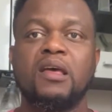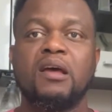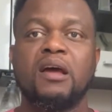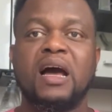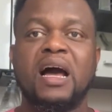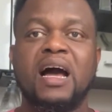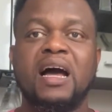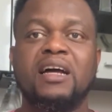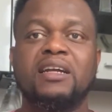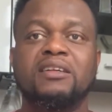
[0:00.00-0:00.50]

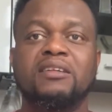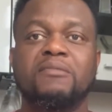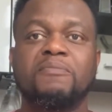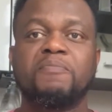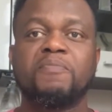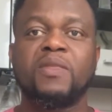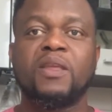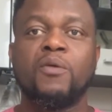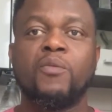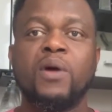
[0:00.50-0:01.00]
And
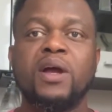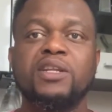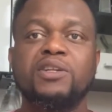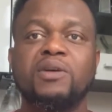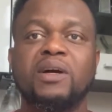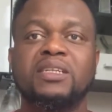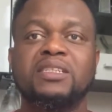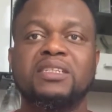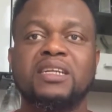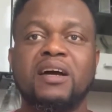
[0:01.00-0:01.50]
when you
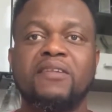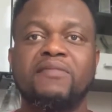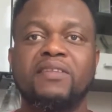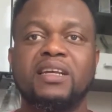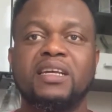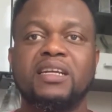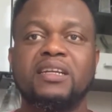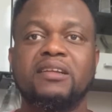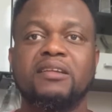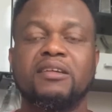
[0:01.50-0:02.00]
are
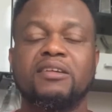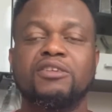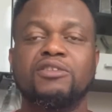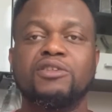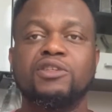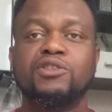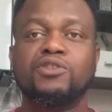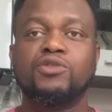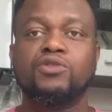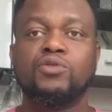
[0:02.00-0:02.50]
traveling, you
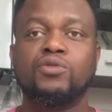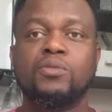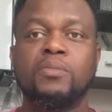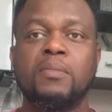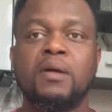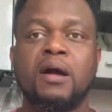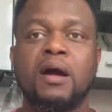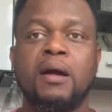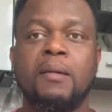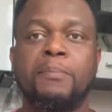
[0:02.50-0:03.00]
need to
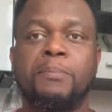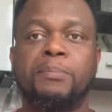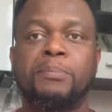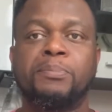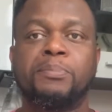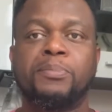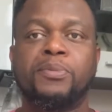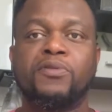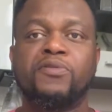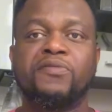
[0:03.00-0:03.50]

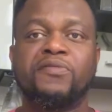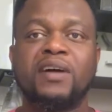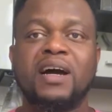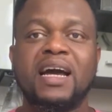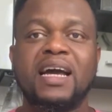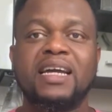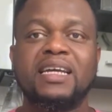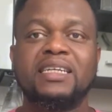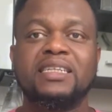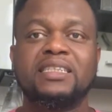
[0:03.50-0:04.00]

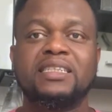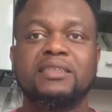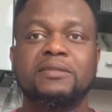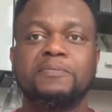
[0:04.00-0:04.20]
provide